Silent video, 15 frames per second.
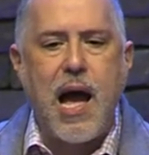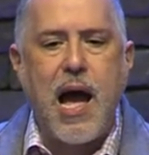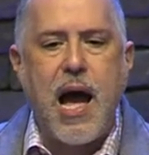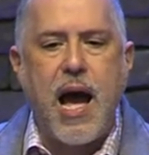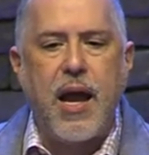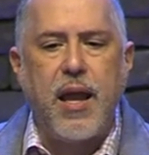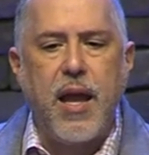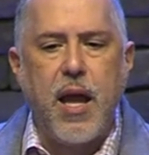
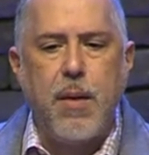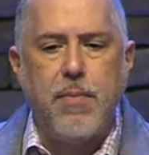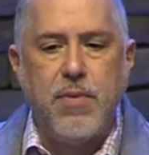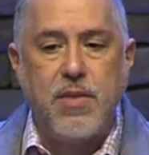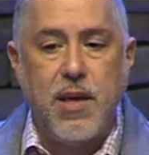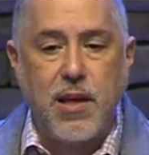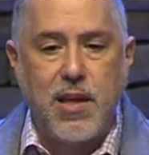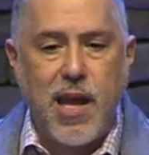I
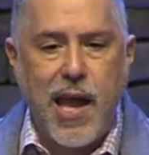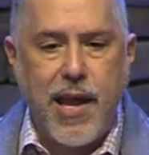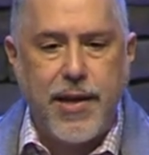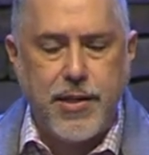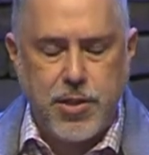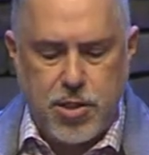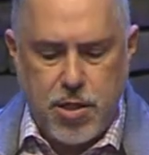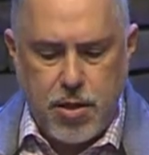am the
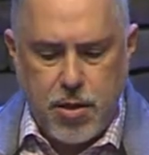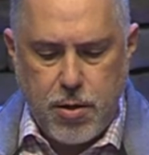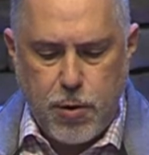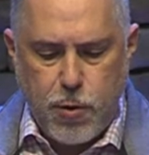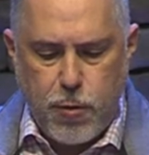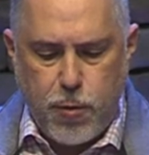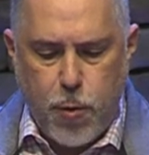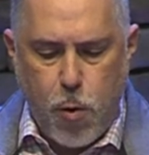gate
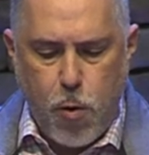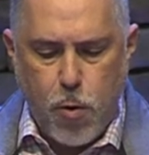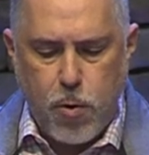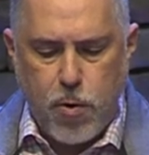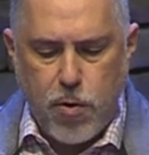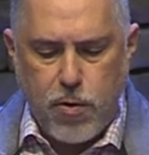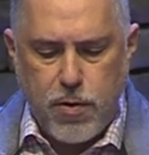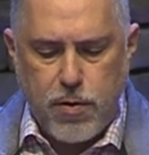
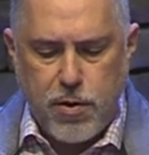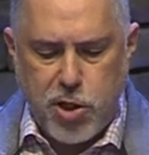for